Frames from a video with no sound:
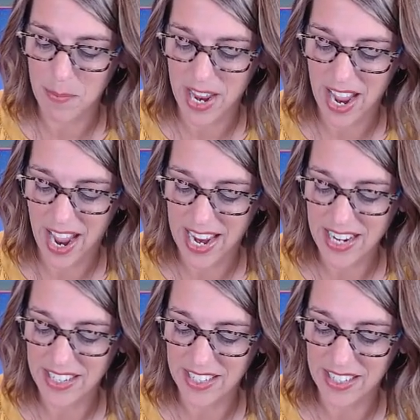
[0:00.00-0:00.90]
my
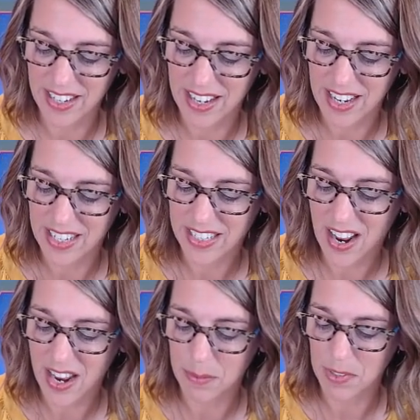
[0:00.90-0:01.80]
height
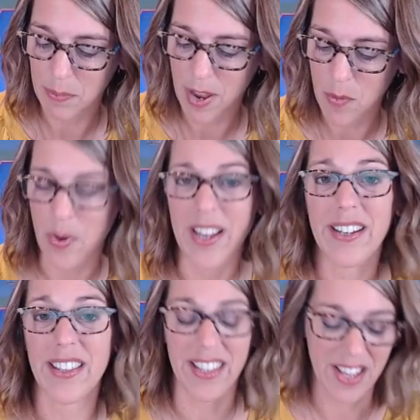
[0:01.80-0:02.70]
times my width.